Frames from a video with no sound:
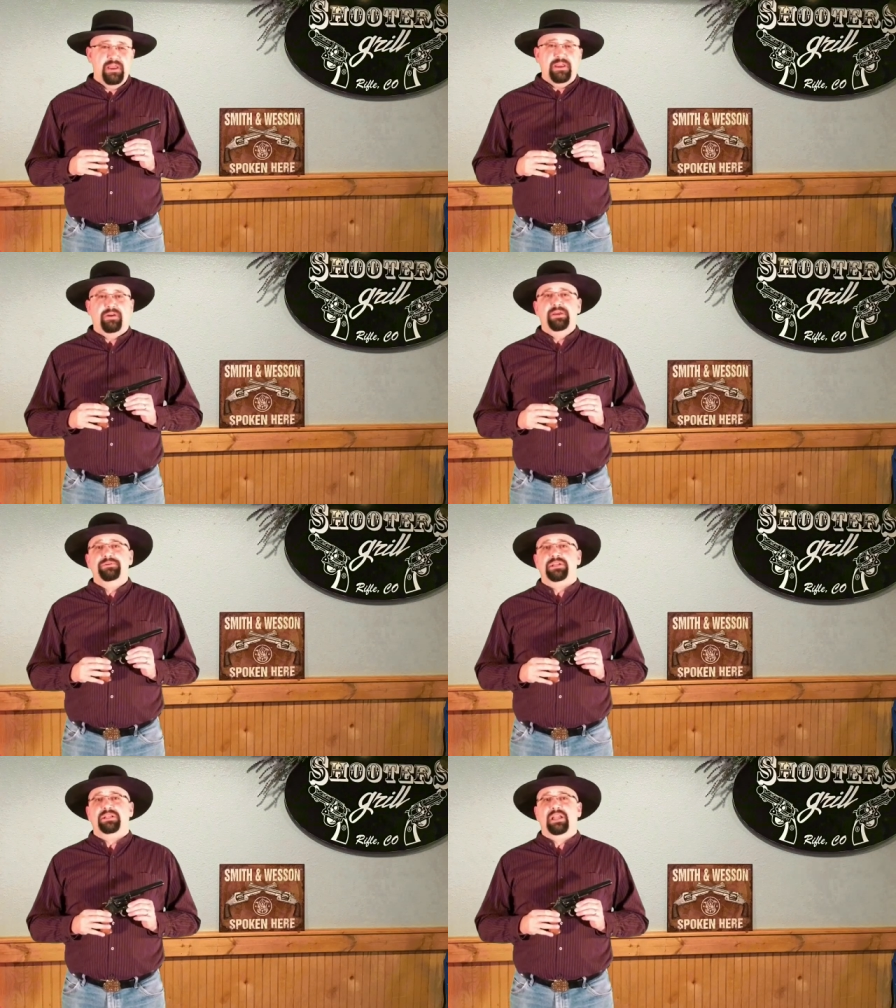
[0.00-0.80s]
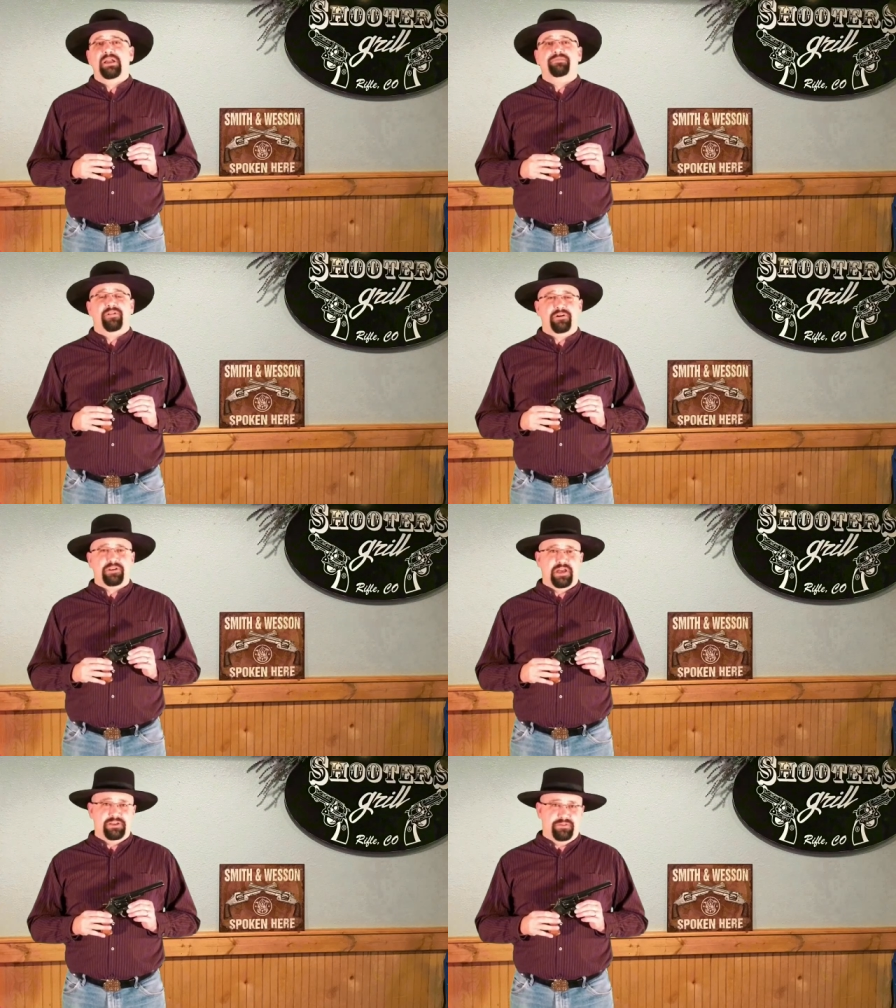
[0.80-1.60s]
Now, he was a lifelong
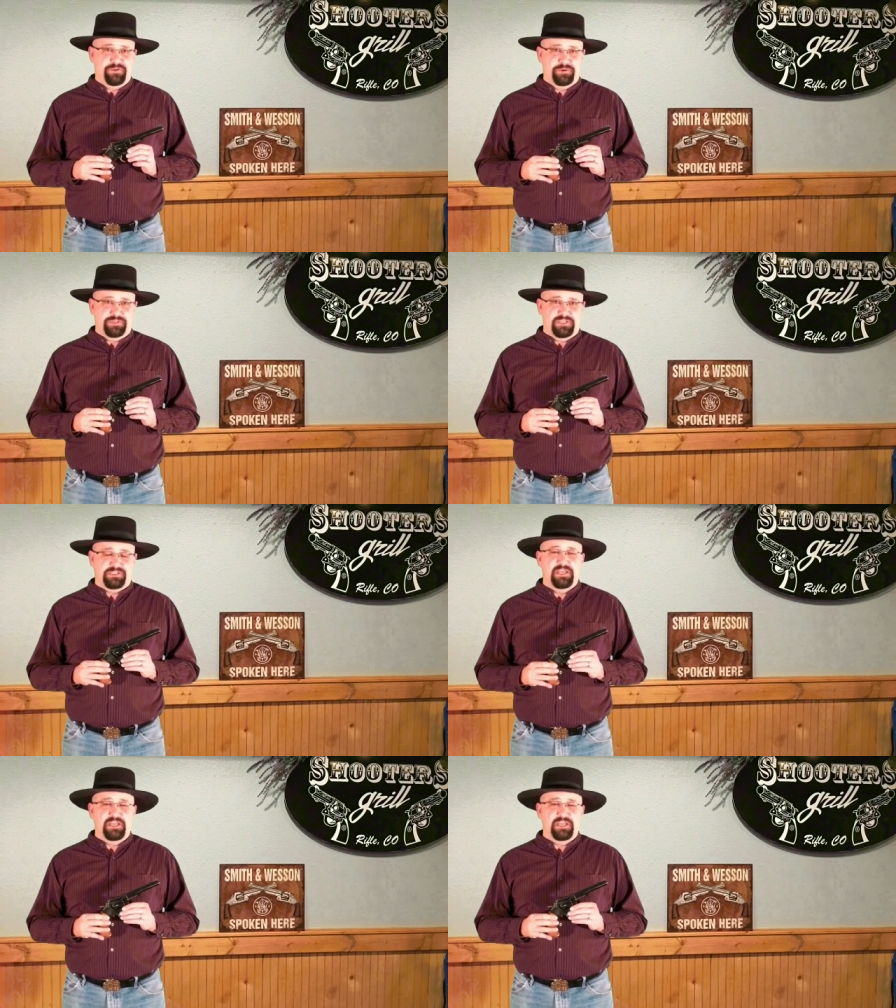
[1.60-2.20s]
gun enthusiast.